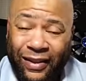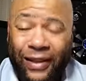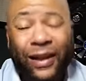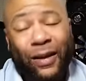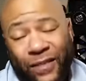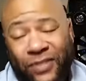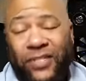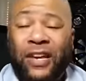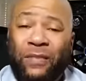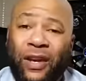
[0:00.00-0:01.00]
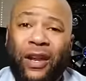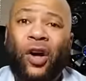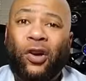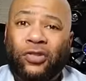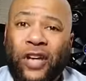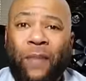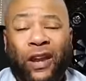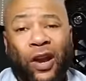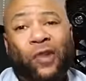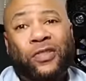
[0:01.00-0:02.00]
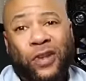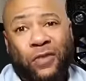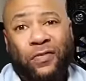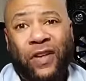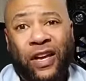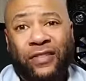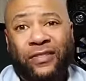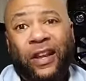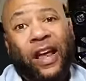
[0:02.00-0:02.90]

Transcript: Yep, it's taken me a long time to learn certain things that